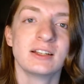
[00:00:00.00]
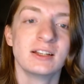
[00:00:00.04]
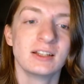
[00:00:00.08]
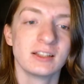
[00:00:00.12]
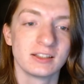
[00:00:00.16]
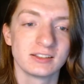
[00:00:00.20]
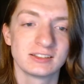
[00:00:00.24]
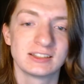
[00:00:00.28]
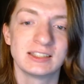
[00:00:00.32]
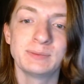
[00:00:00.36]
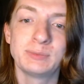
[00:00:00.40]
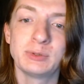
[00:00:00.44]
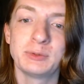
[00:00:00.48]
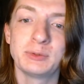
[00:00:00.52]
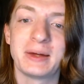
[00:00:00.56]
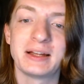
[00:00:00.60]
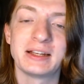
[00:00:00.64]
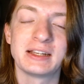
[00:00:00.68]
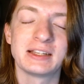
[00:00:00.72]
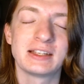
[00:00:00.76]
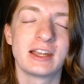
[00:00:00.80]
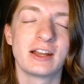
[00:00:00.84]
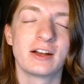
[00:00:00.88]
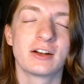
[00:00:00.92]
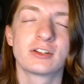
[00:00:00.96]
The
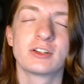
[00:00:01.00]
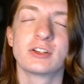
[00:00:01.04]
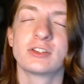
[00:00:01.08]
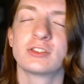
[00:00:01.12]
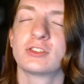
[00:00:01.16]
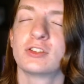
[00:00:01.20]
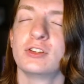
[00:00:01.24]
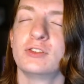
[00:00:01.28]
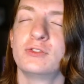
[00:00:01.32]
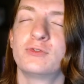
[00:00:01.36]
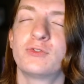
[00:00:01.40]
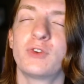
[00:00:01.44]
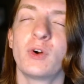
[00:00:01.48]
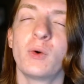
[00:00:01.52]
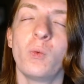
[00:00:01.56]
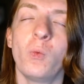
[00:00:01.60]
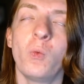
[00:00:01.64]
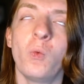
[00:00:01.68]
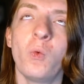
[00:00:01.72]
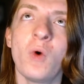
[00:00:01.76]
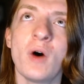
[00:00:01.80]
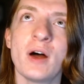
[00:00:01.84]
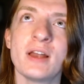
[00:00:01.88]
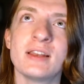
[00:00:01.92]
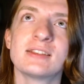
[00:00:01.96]
simple-minded characters could, for
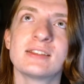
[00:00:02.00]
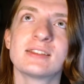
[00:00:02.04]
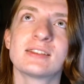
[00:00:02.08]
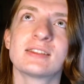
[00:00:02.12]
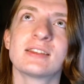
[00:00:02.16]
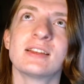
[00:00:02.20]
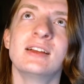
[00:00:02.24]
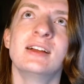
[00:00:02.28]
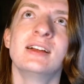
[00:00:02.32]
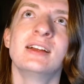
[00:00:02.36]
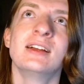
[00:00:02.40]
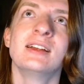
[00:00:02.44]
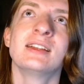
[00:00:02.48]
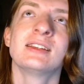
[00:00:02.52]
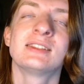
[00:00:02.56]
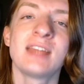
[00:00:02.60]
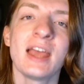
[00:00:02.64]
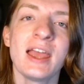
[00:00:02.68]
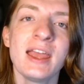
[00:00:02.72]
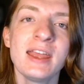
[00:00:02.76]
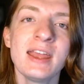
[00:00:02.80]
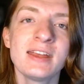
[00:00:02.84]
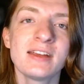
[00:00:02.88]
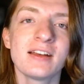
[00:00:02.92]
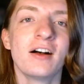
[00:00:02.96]
once,
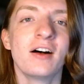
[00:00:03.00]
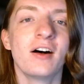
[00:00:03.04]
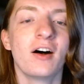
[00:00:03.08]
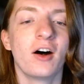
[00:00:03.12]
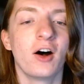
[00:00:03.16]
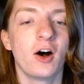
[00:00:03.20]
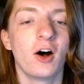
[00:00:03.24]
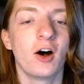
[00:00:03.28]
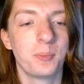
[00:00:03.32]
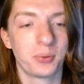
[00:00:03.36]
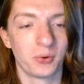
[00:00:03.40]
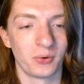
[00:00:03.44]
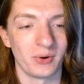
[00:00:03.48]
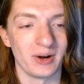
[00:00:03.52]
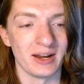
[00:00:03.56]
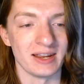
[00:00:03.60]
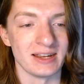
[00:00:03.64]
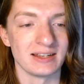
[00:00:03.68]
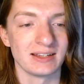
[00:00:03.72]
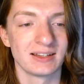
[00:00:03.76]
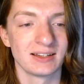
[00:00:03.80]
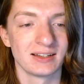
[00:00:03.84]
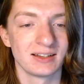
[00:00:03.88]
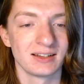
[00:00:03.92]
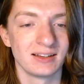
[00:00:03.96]
take a
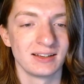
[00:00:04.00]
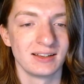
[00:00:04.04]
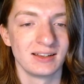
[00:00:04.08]
break.